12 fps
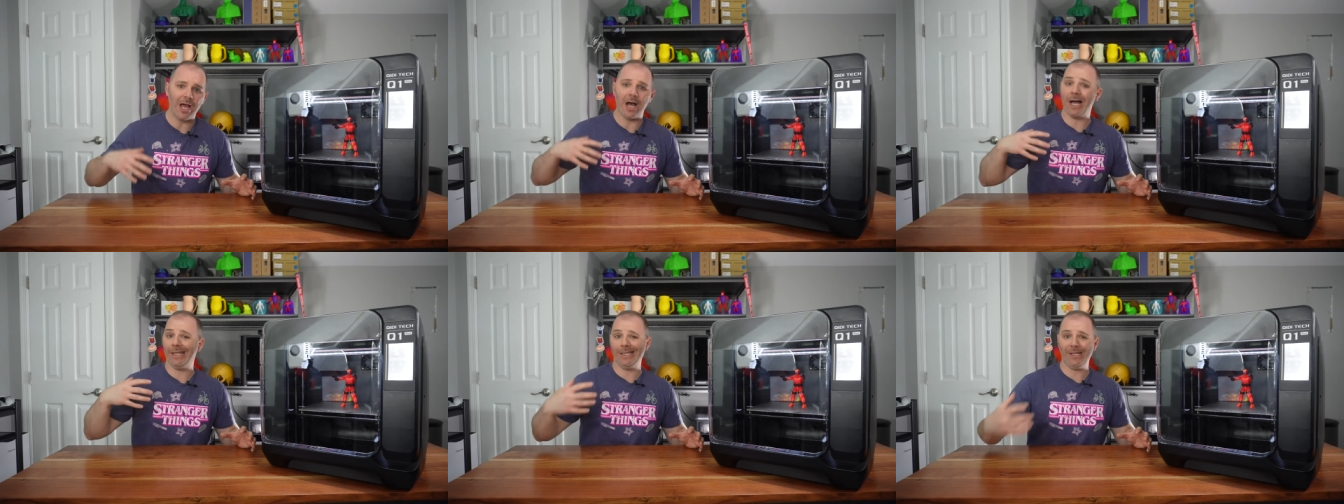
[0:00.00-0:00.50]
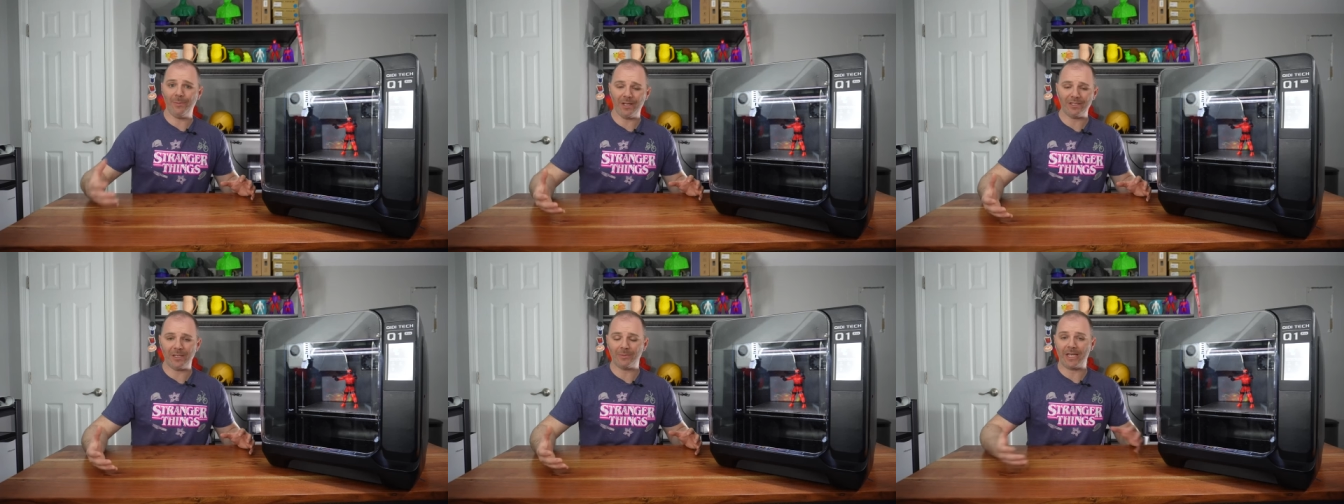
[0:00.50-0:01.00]
I
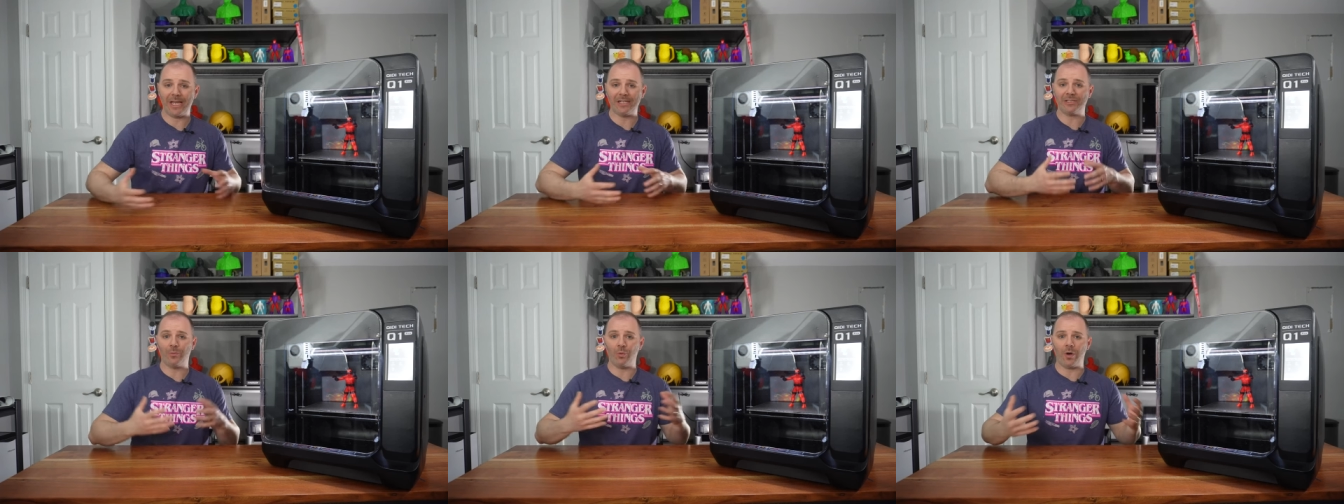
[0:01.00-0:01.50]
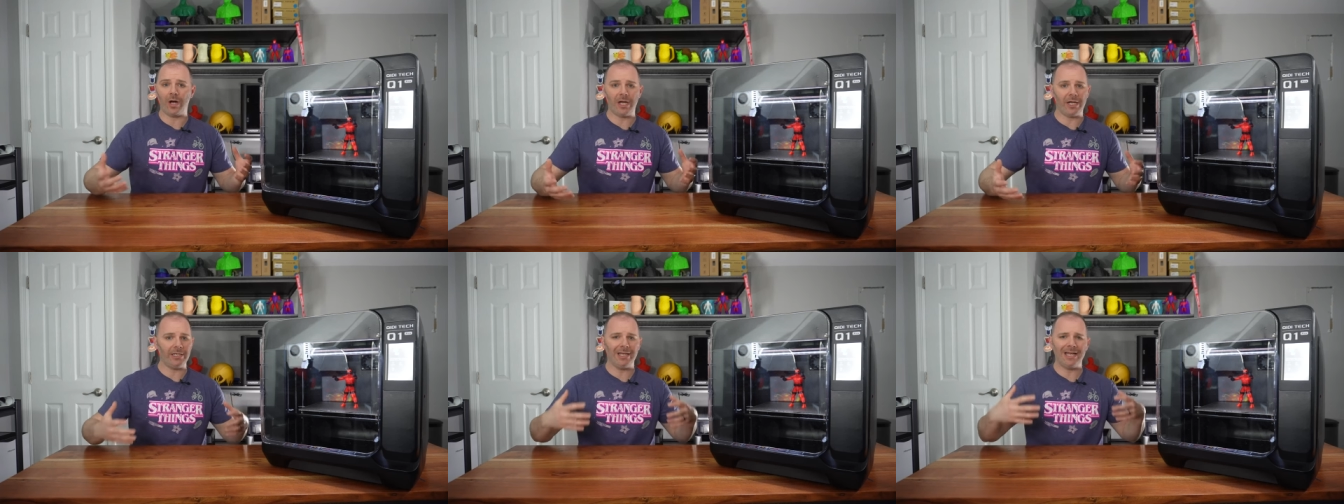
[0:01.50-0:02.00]
emailed them to ask them
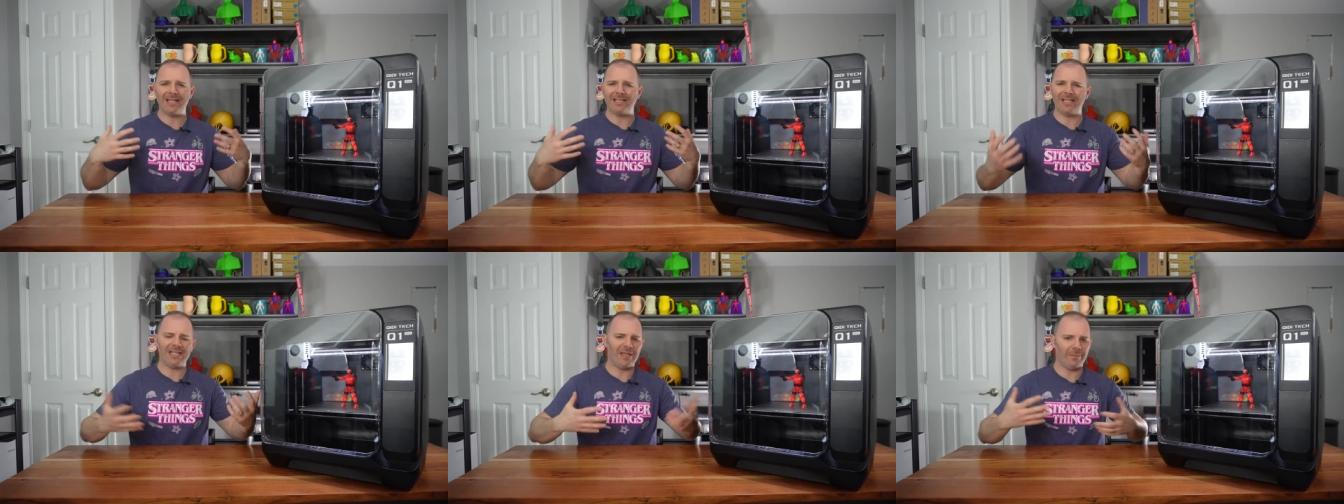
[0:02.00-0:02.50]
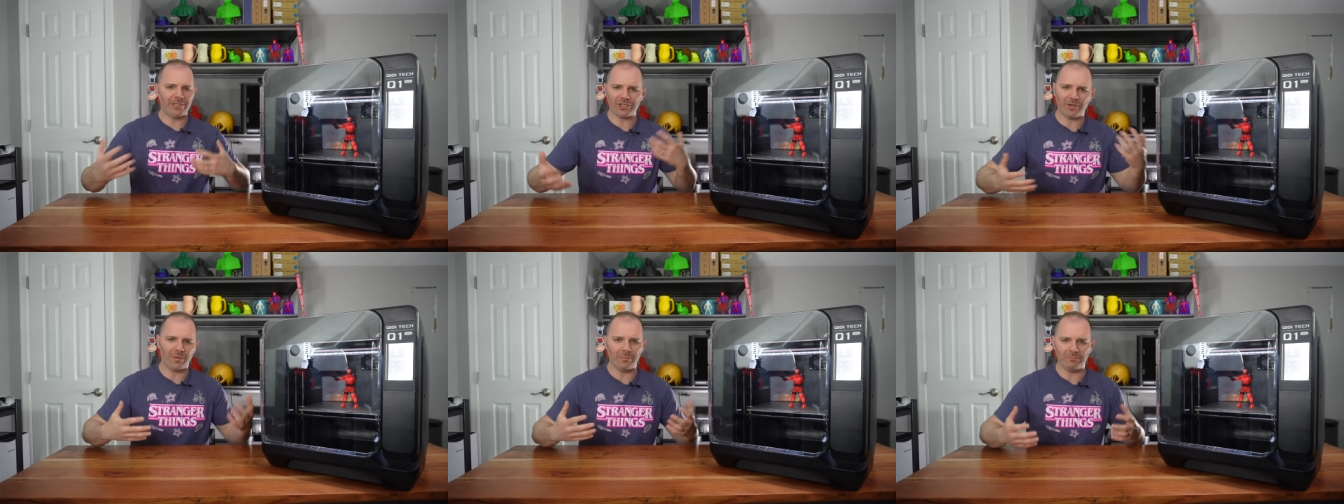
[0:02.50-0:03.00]
why. They gave me
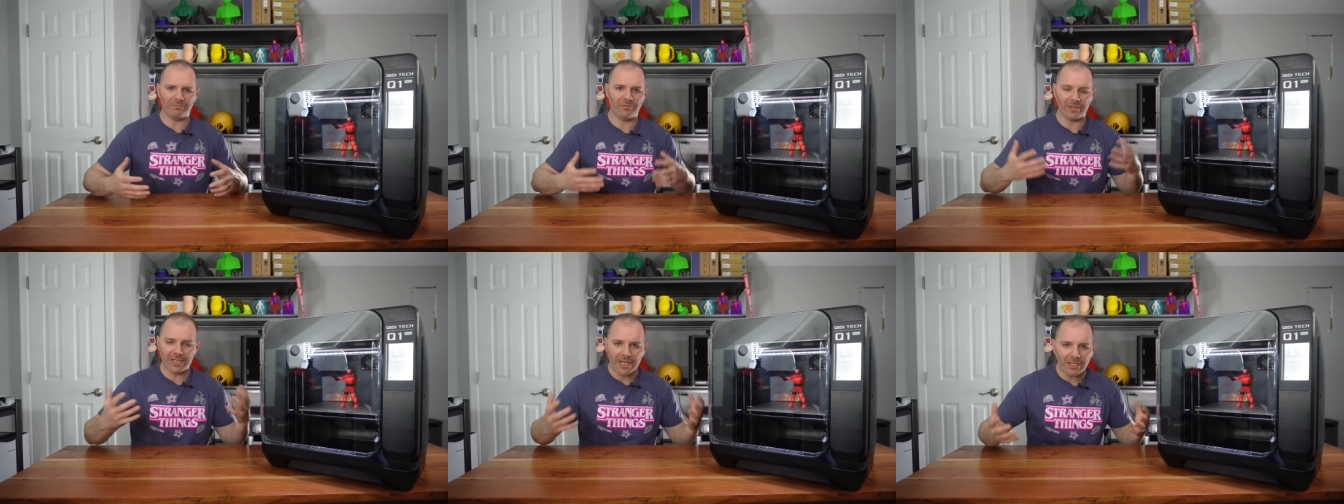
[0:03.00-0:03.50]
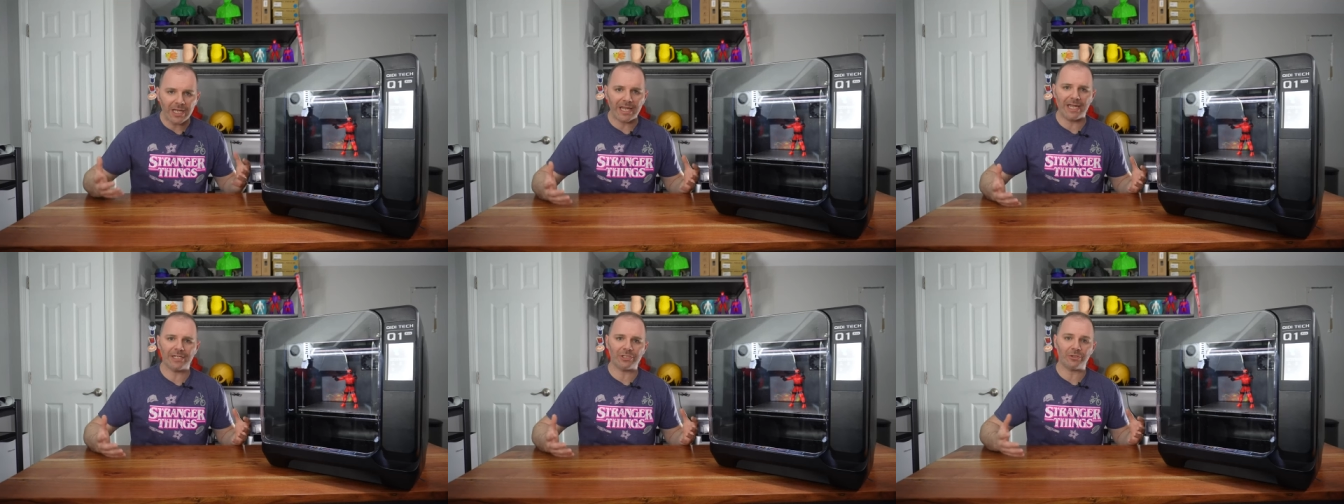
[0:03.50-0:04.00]
some vanilla
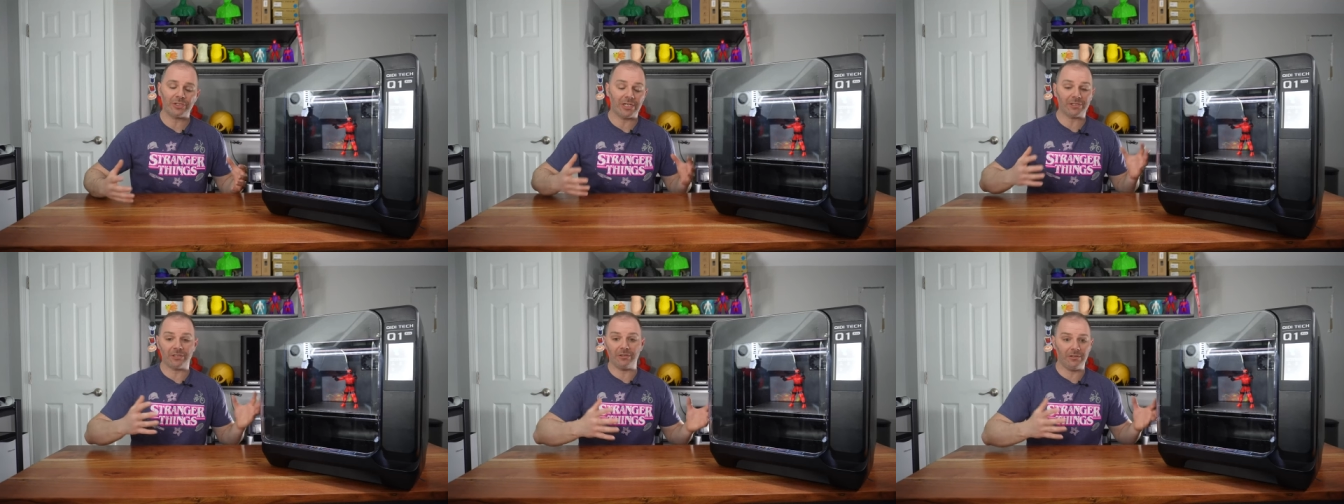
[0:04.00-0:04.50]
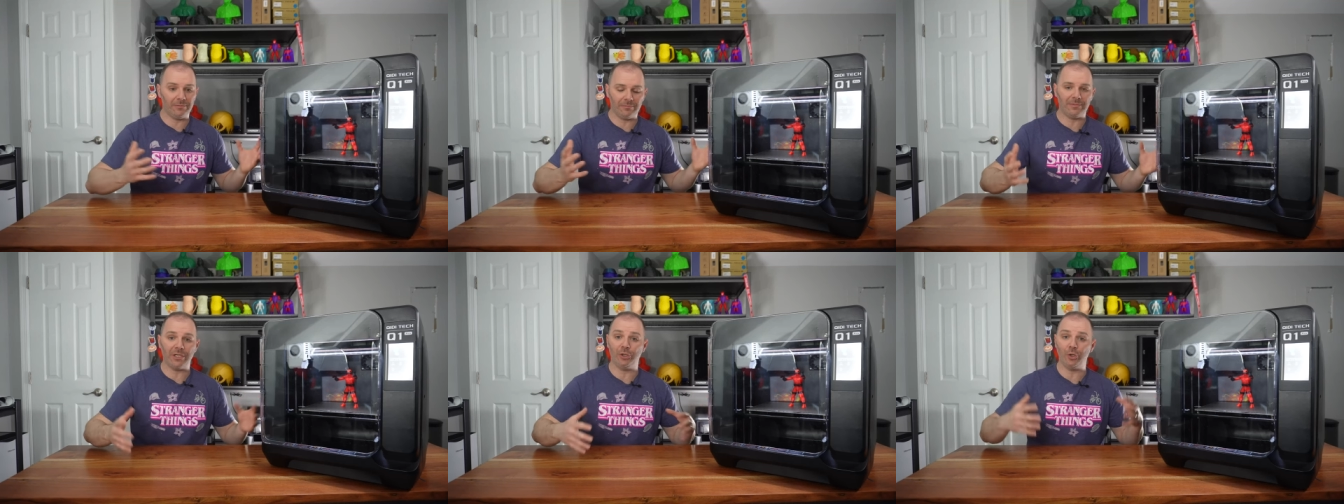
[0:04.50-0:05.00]
answers as to
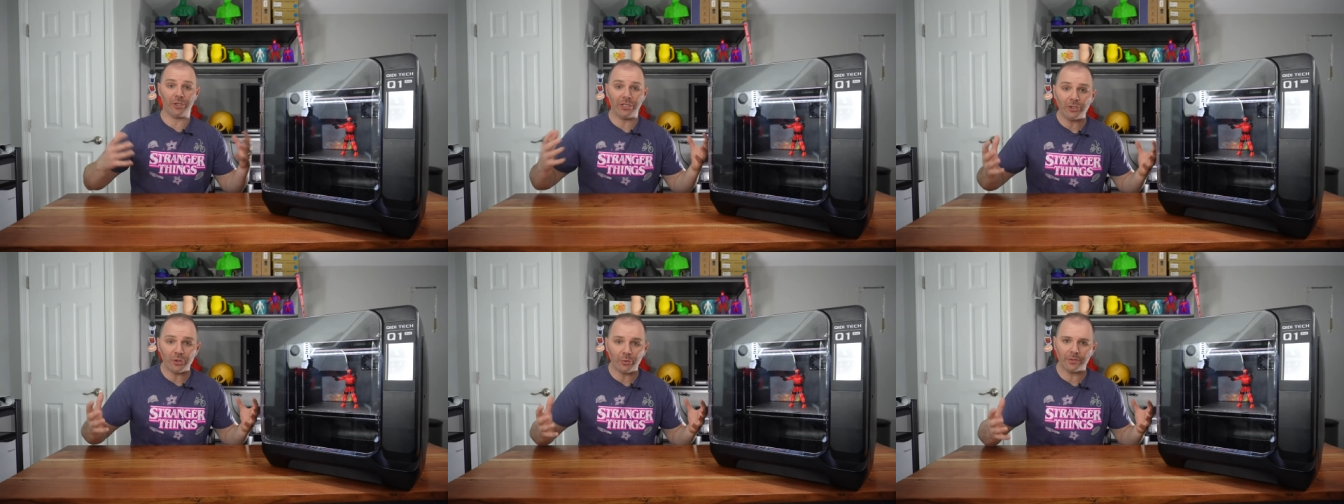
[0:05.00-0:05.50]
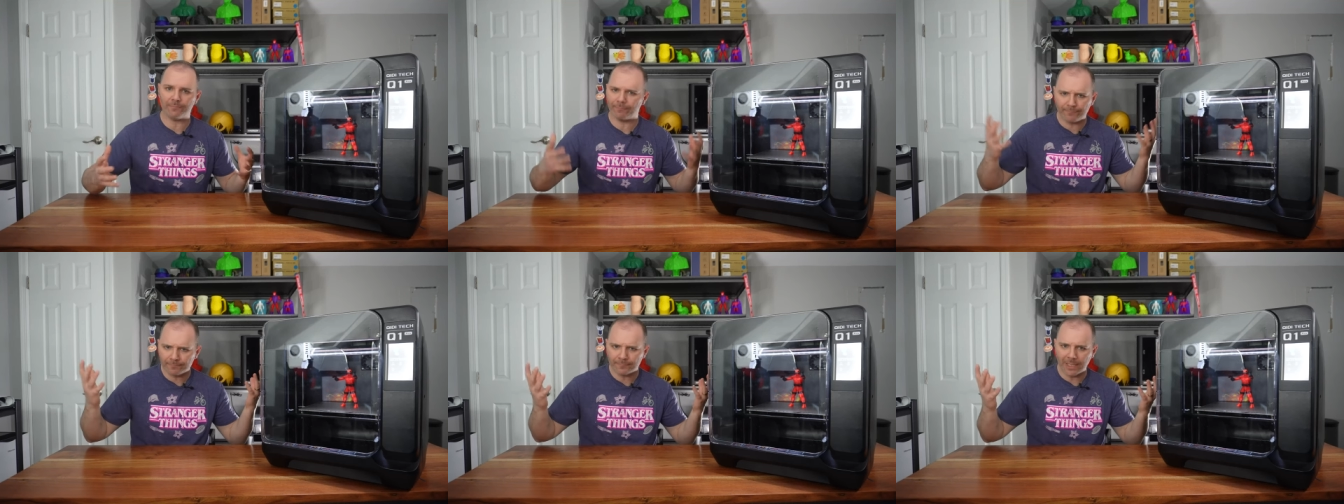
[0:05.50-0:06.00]
they'll look into it.
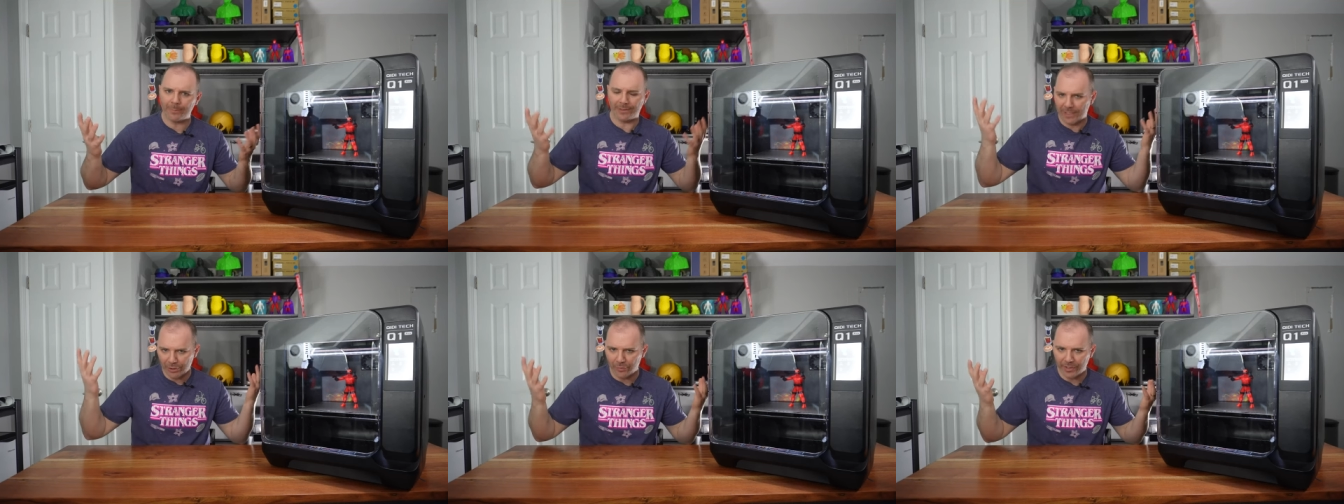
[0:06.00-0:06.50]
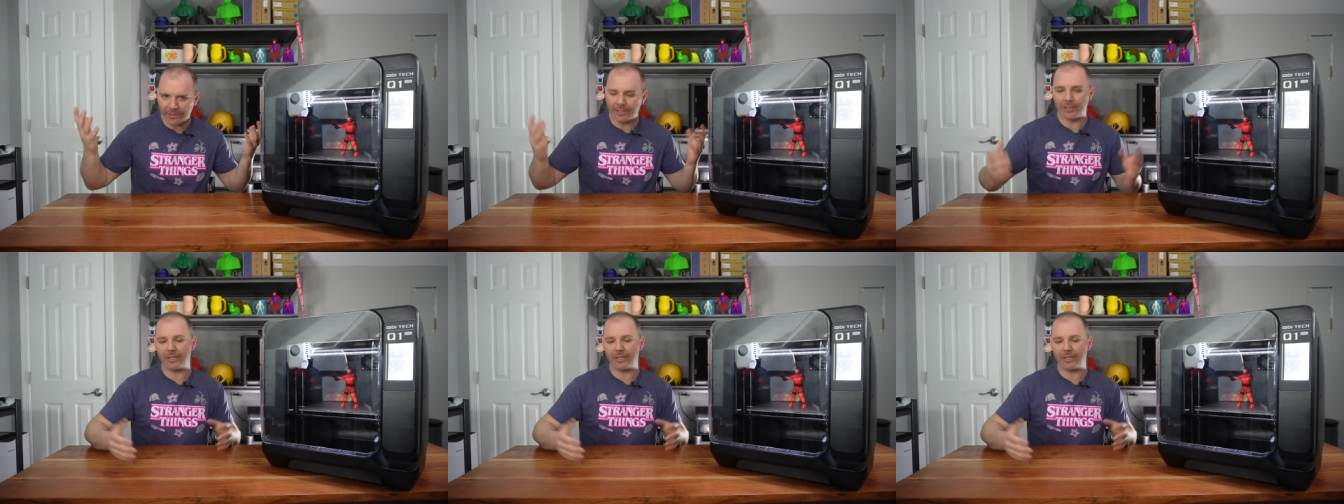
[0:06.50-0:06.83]
I mean, they know they did it.